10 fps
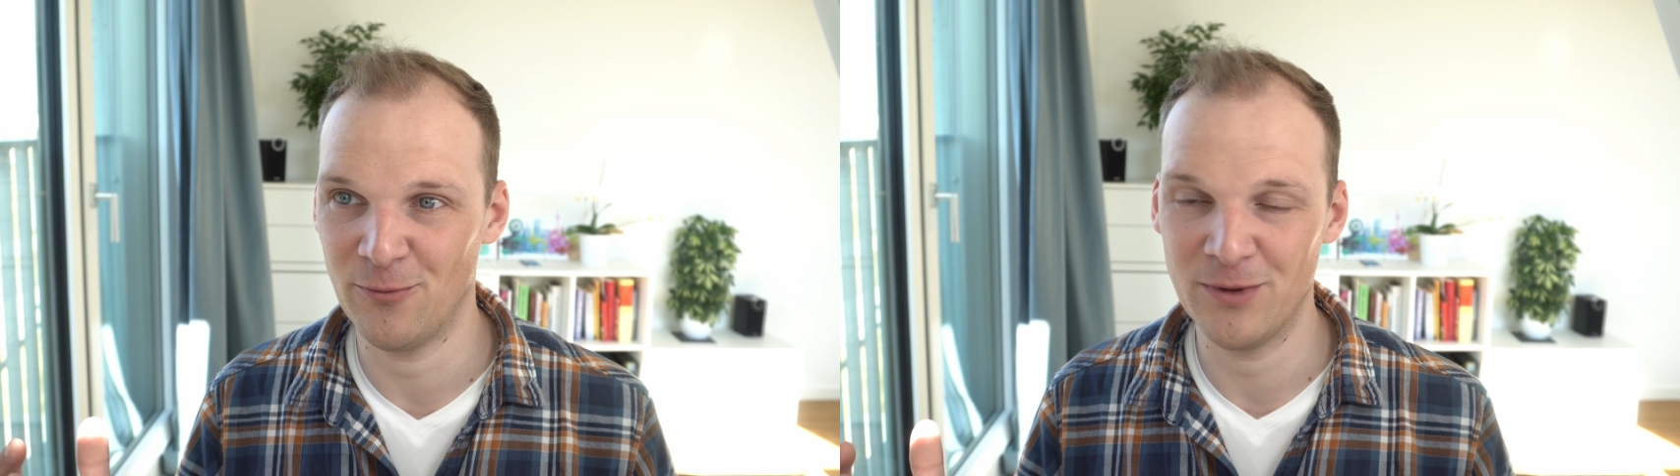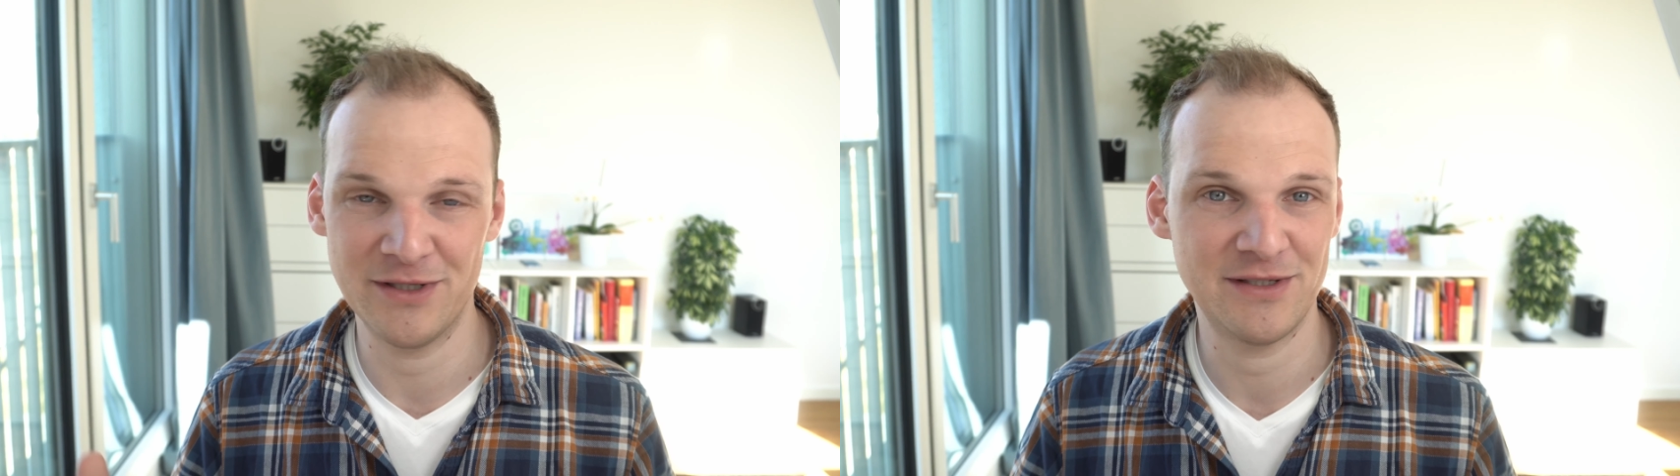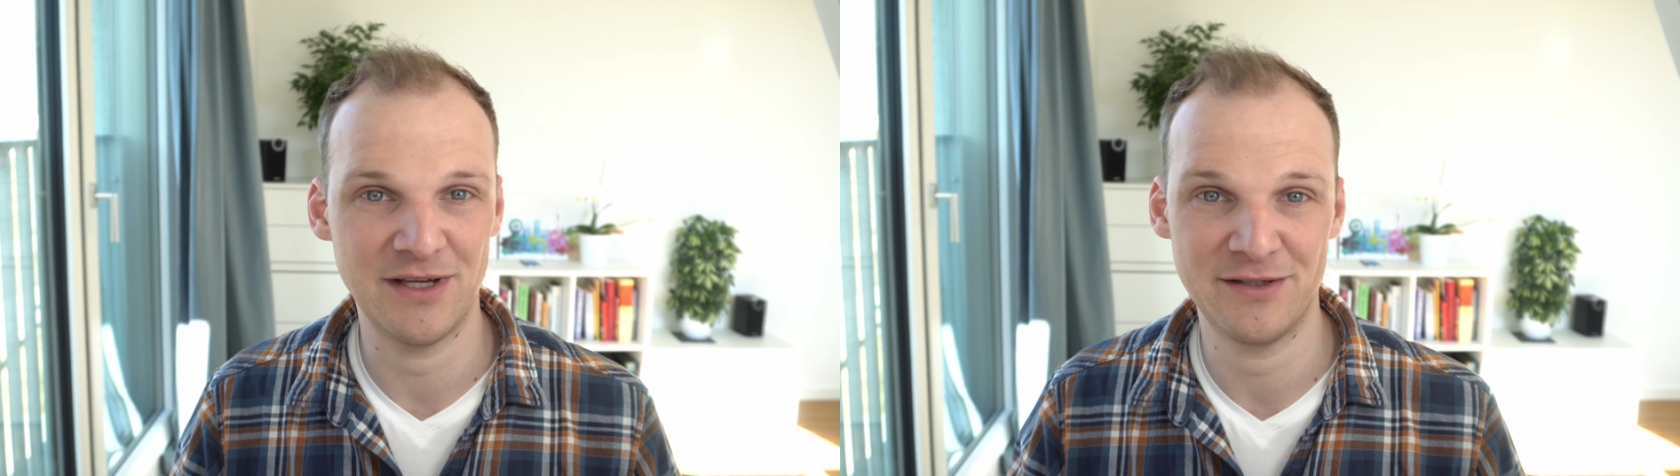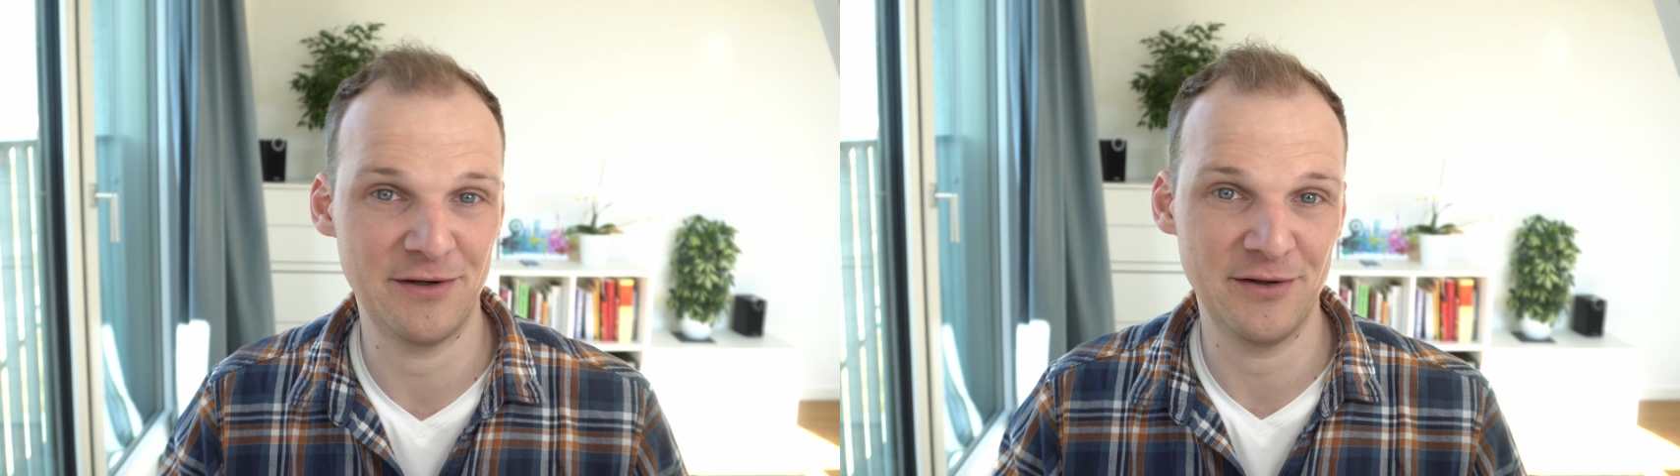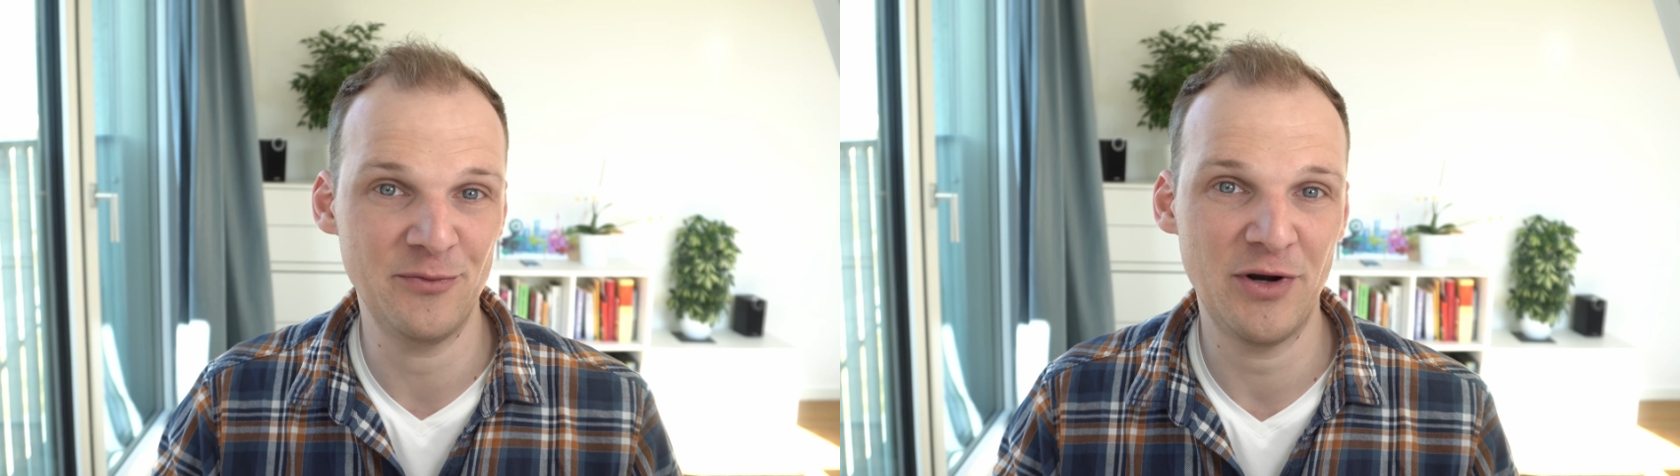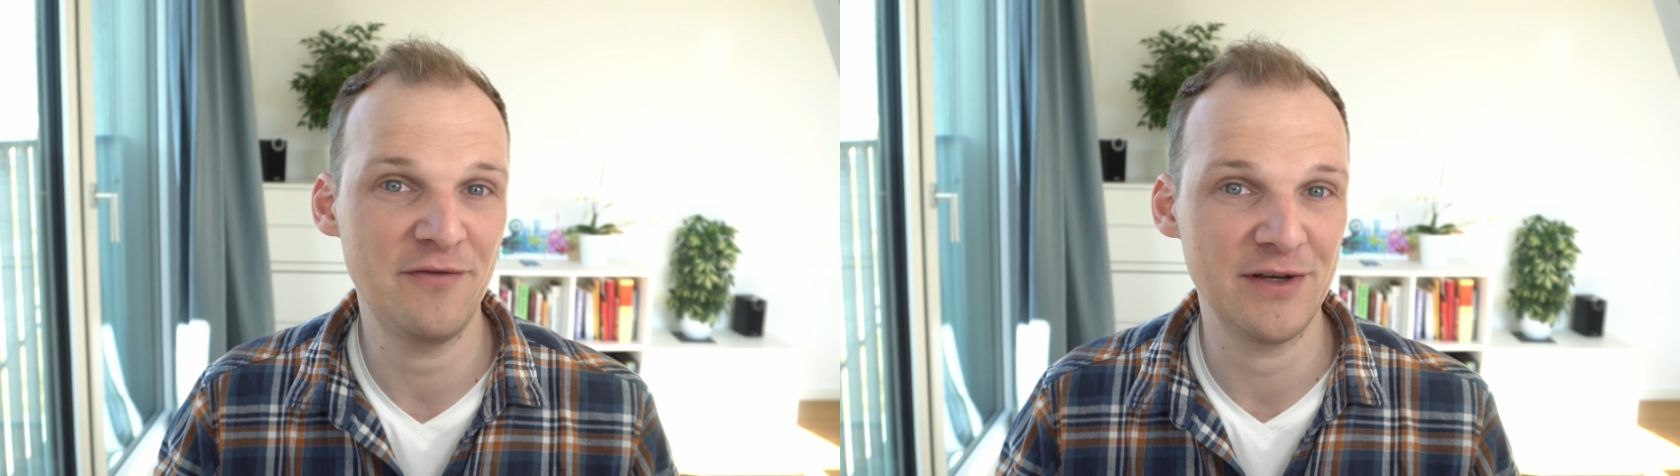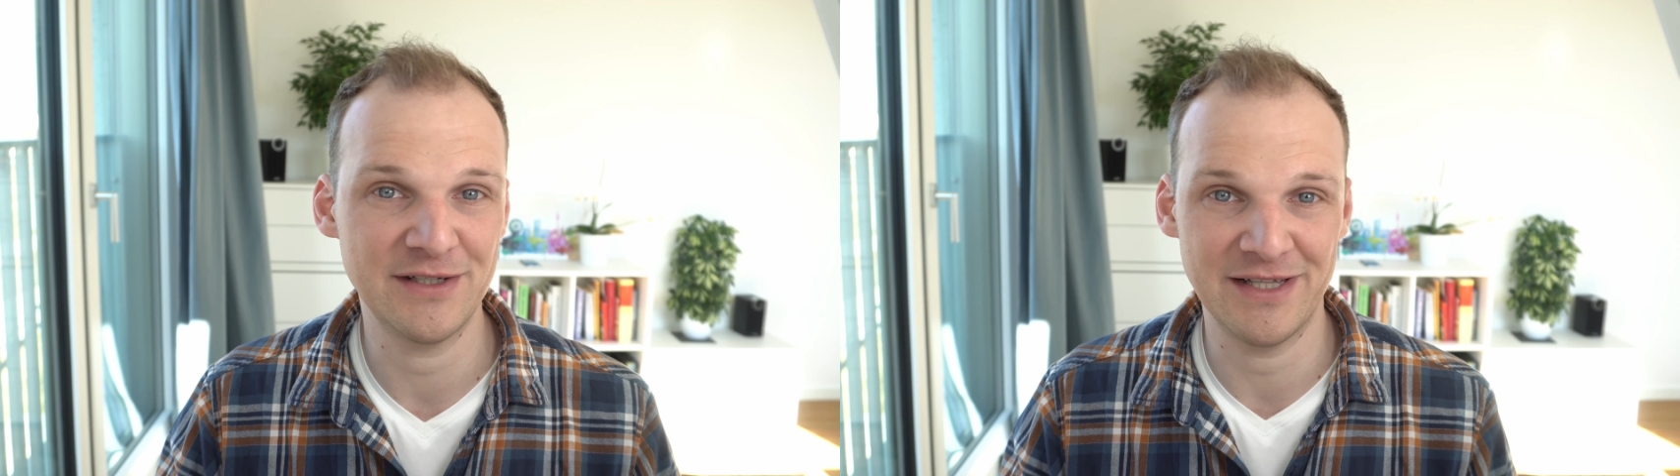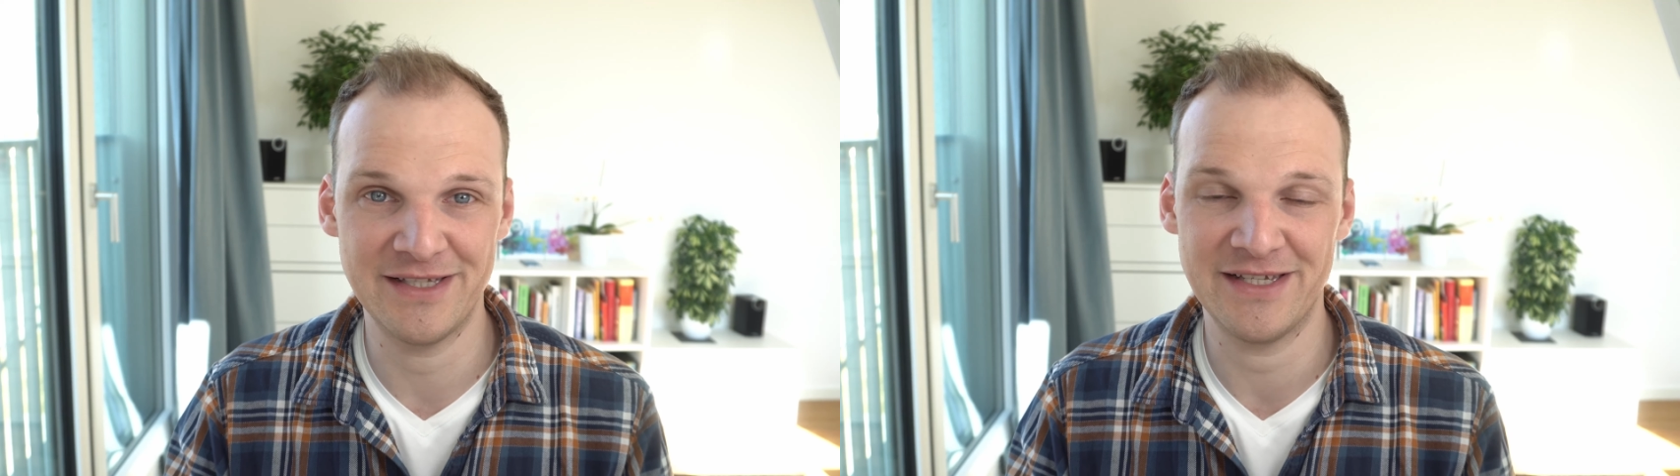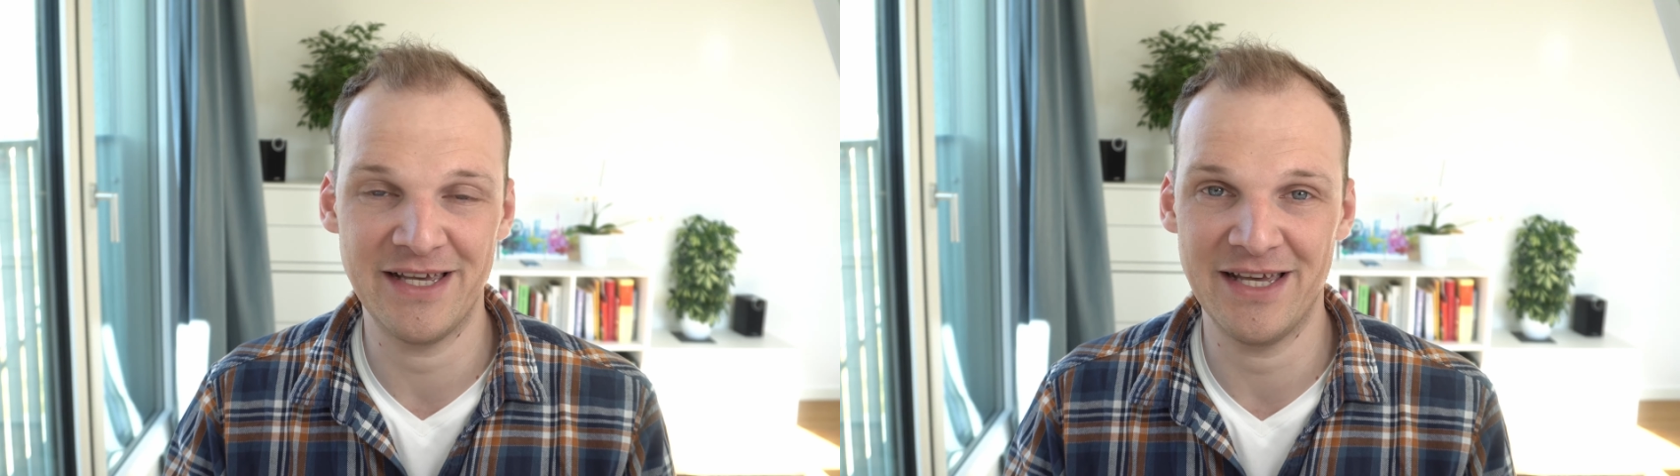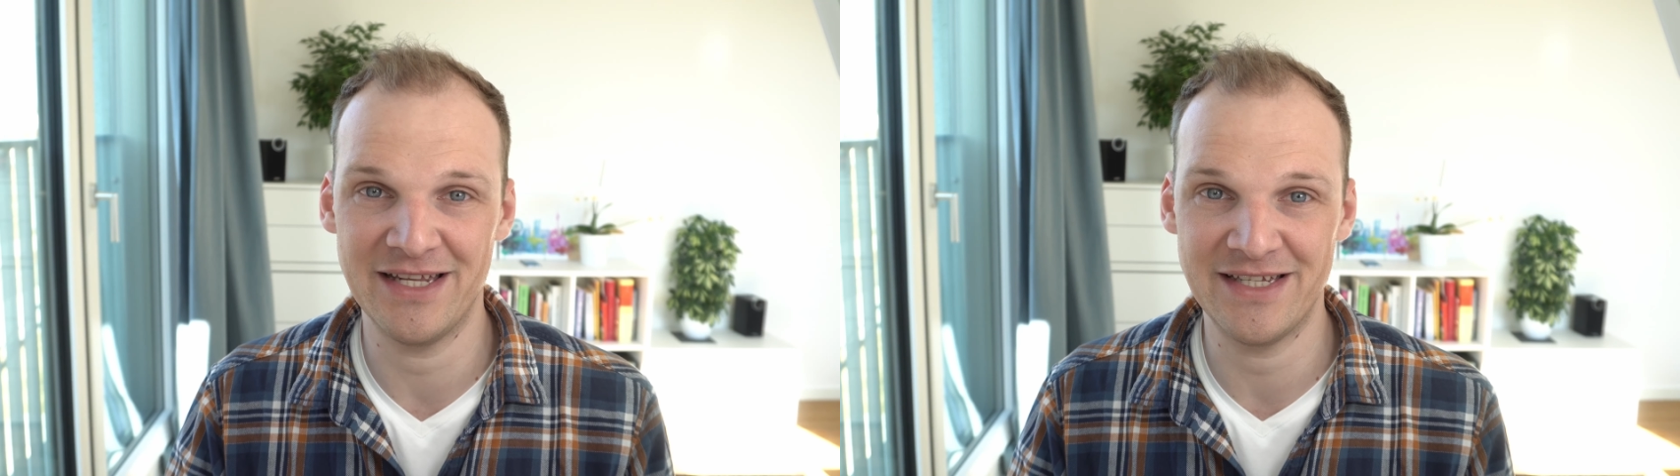with a certain prefix, let's
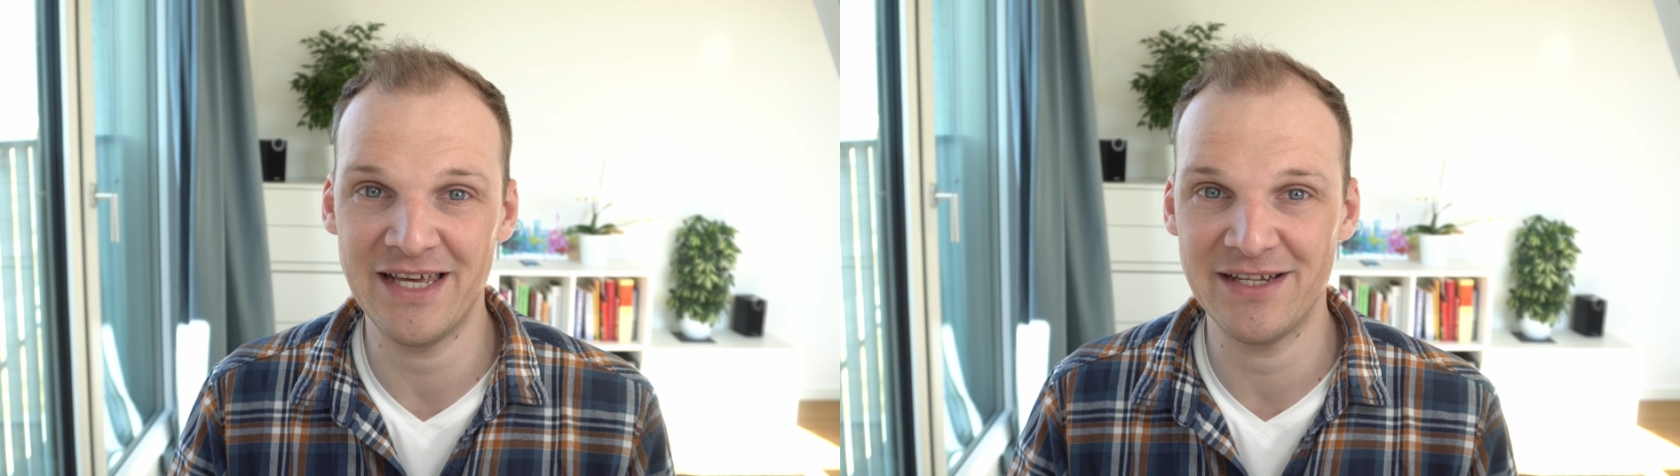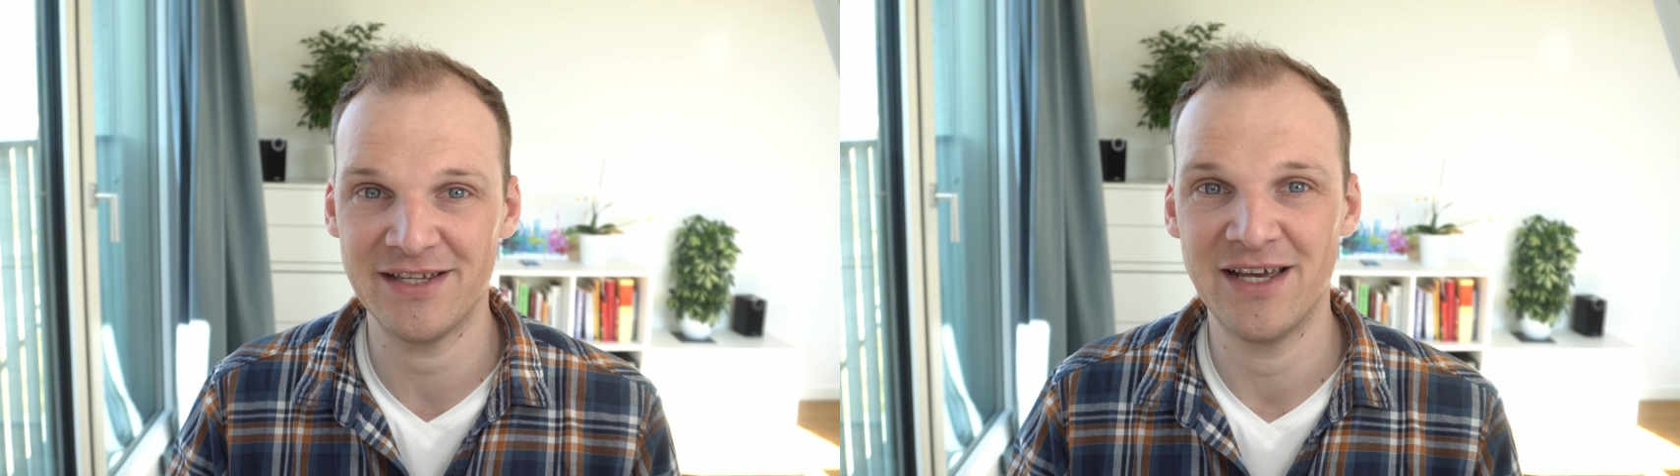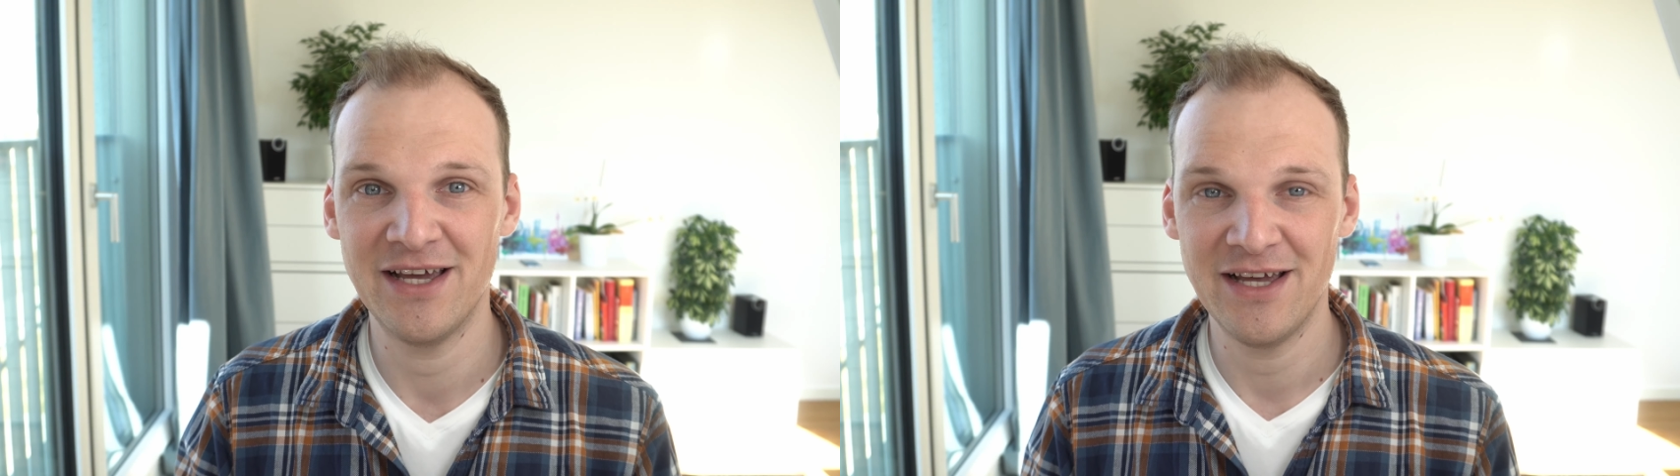say a date